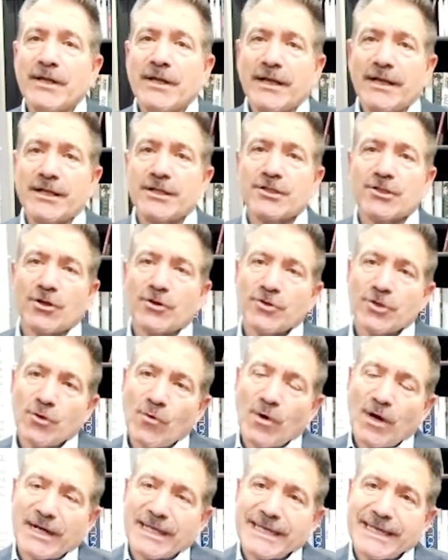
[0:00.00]
And so you
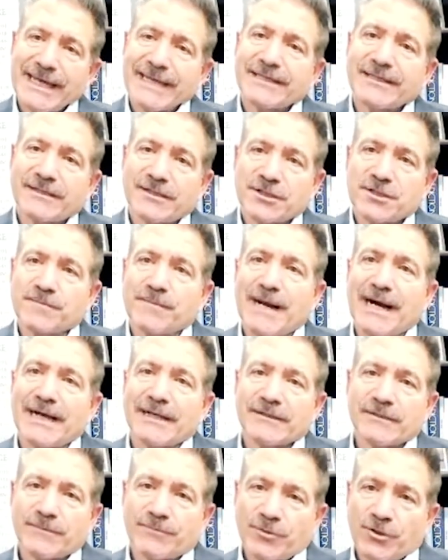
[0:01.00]
want to get to the
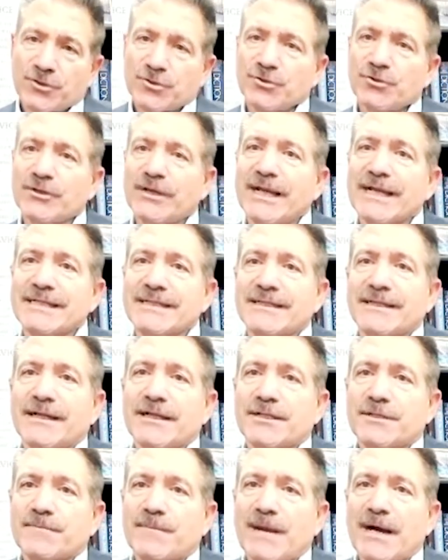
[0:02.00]
spot. The person who gets to
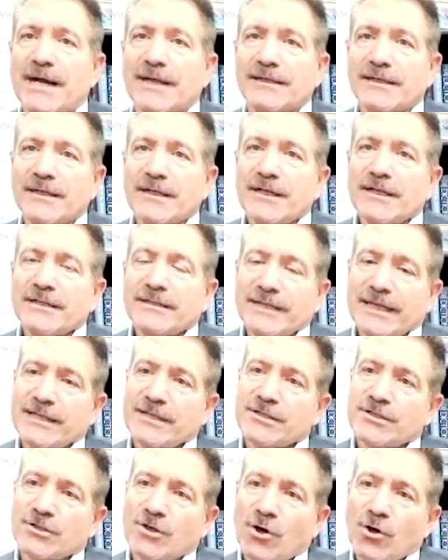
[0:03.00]
that spot
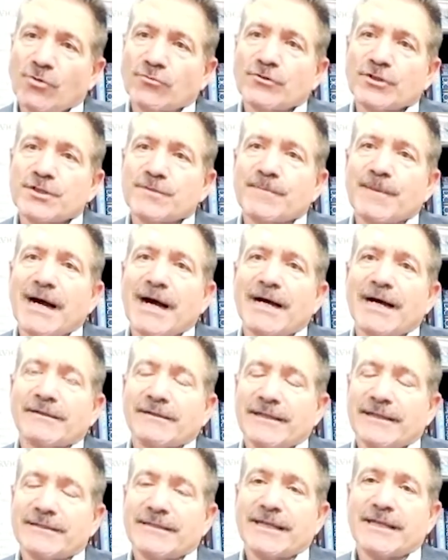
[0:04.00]
tends to own the spot
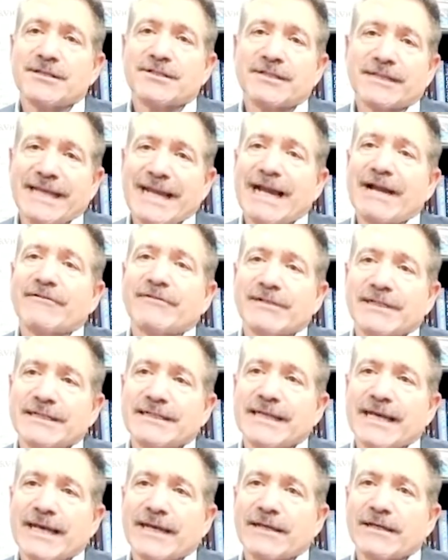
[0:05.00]
and tends to carry the
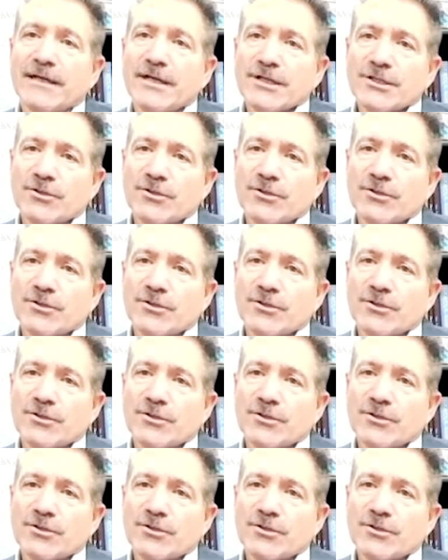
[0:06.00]
day.